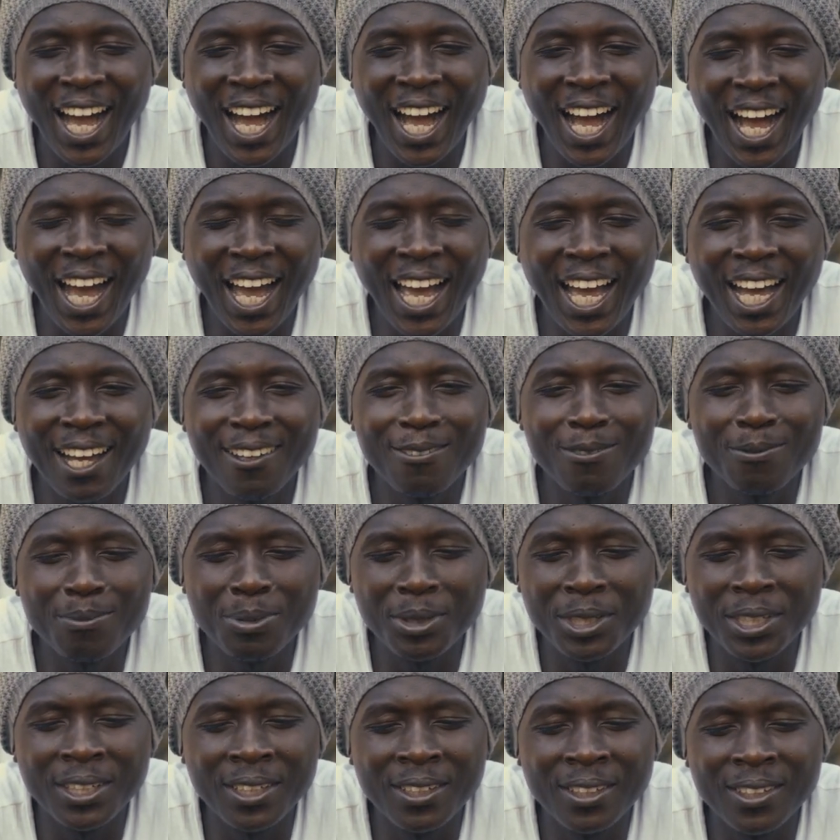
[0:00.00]
I have
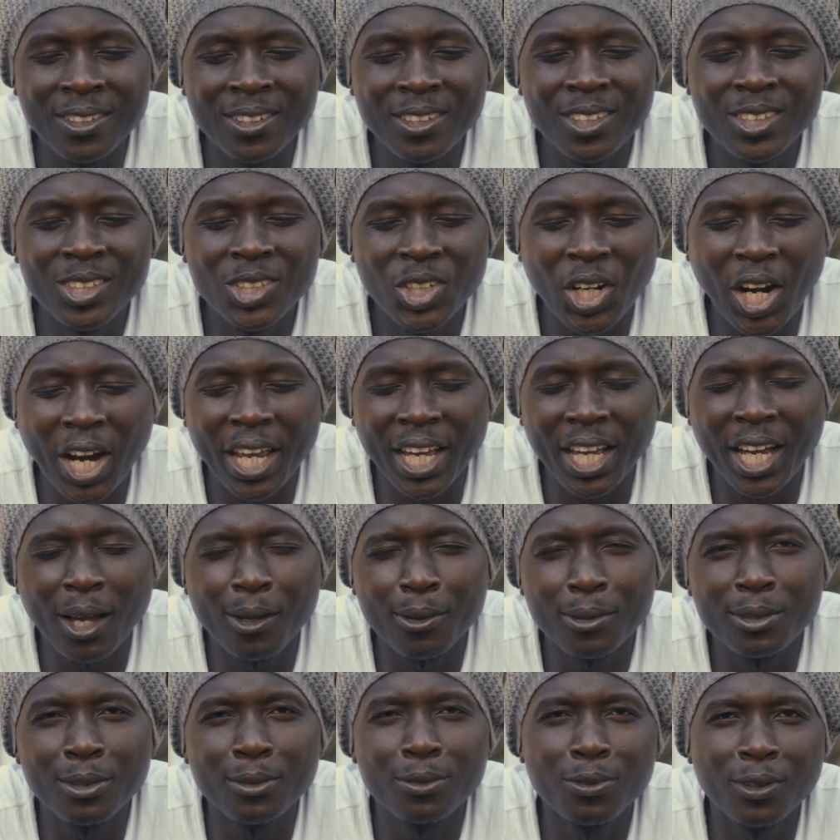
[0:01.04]
been trying
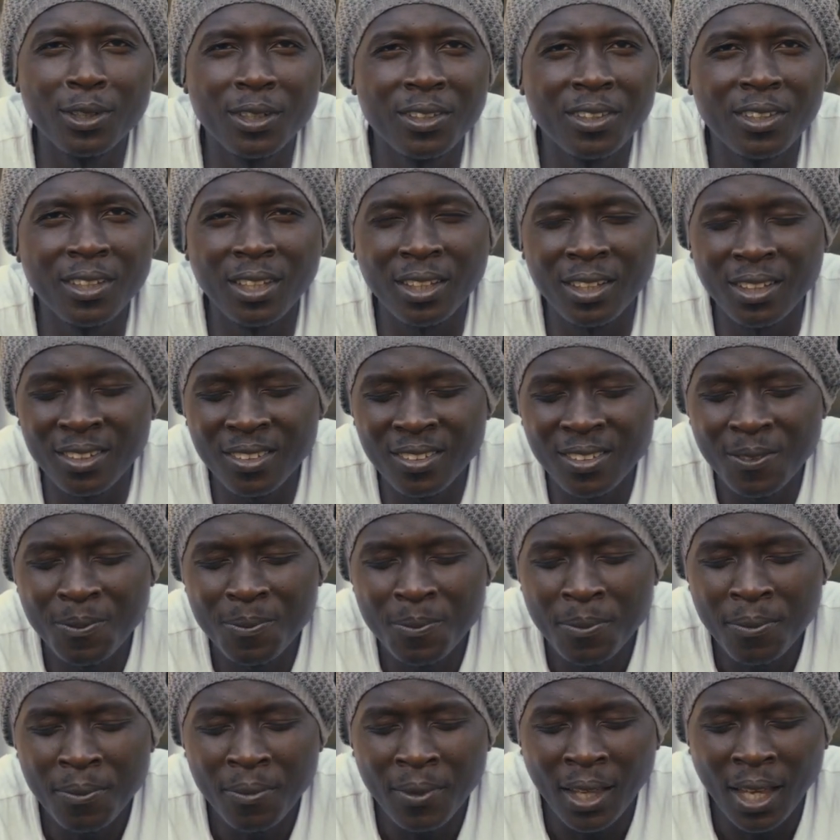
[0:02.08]
out different things
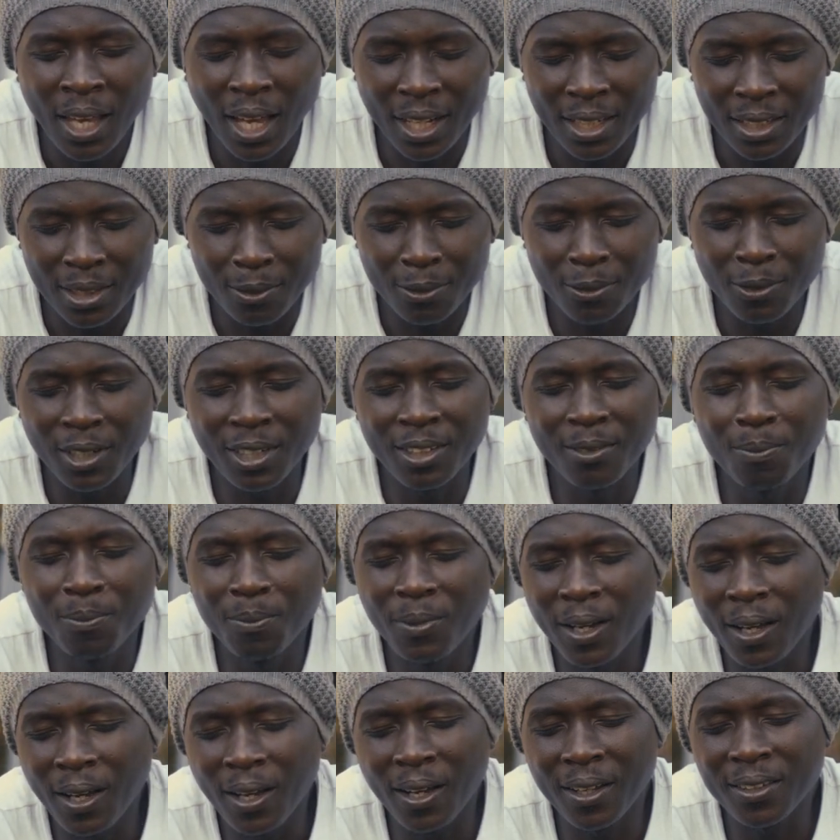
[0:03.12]
at different
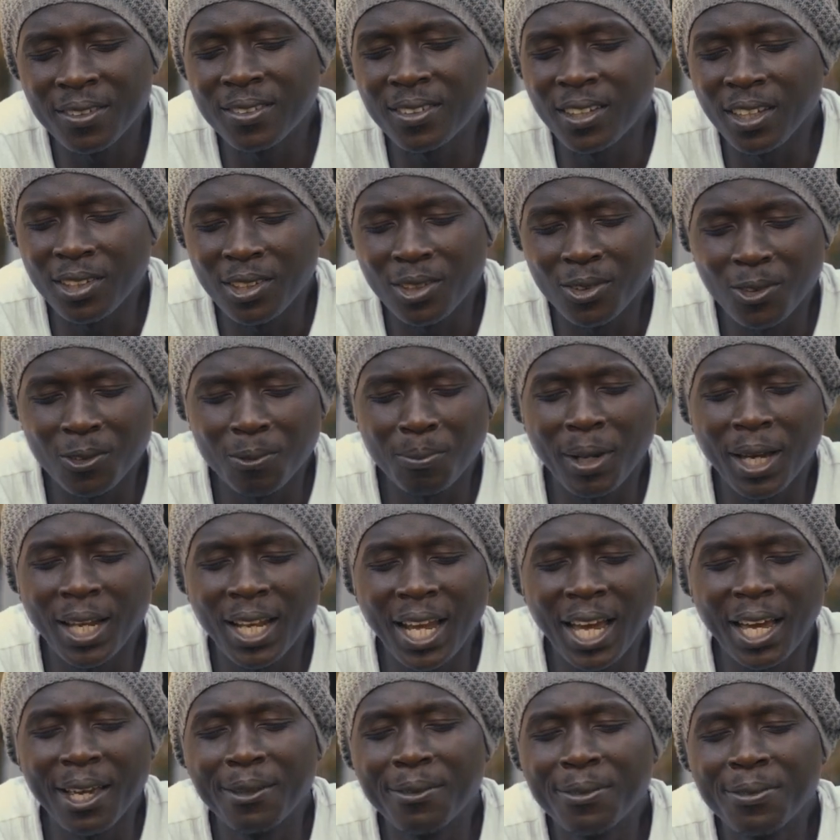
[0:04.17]
stages of my
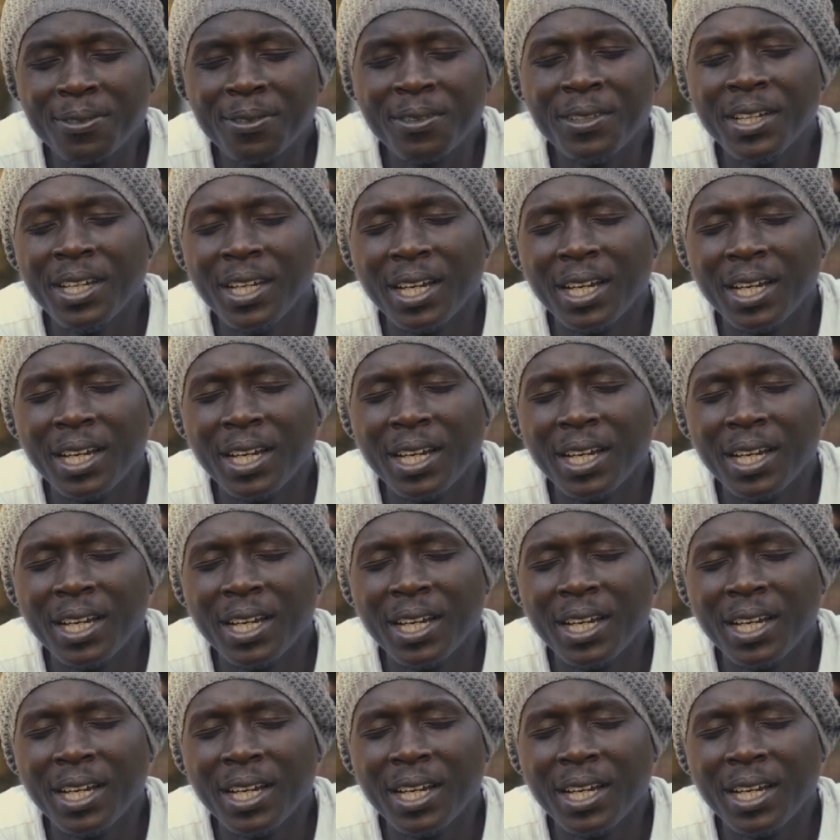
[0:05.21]
life,